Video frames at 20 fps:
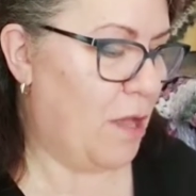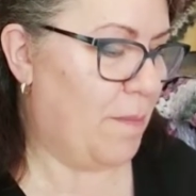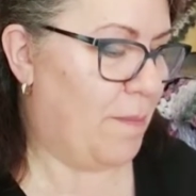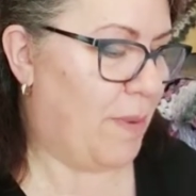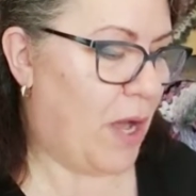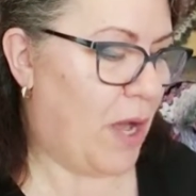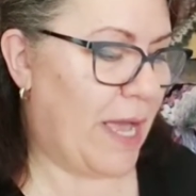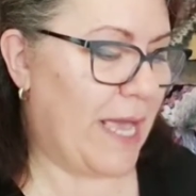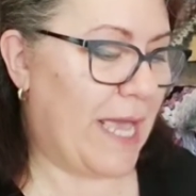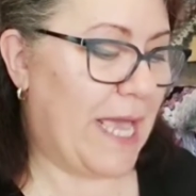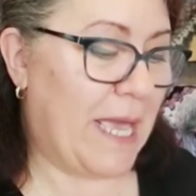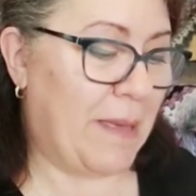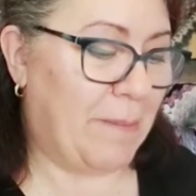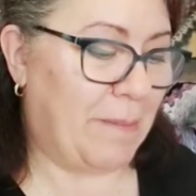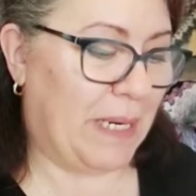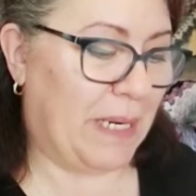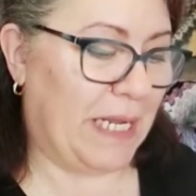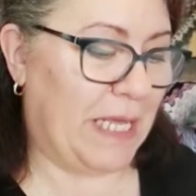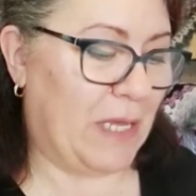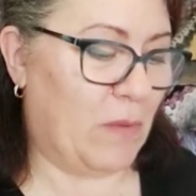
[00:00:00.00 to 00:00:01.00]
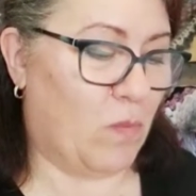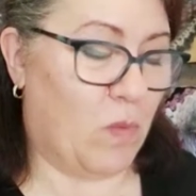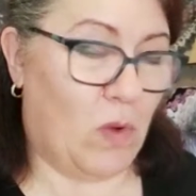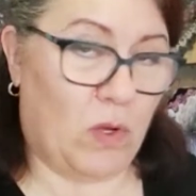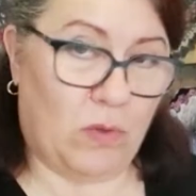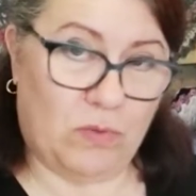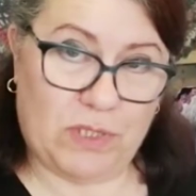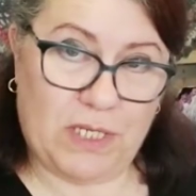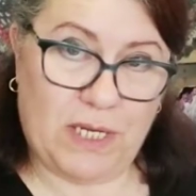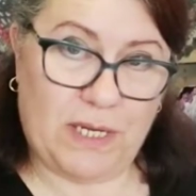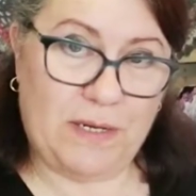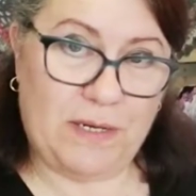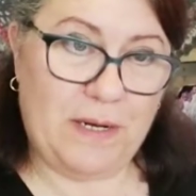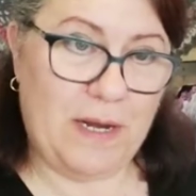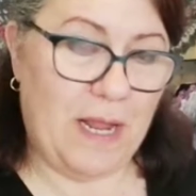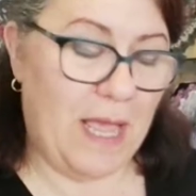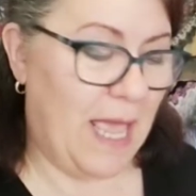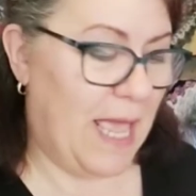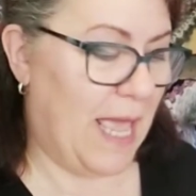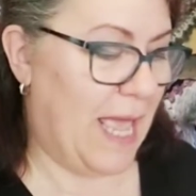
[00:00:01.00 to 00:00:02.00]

by Emily Walton.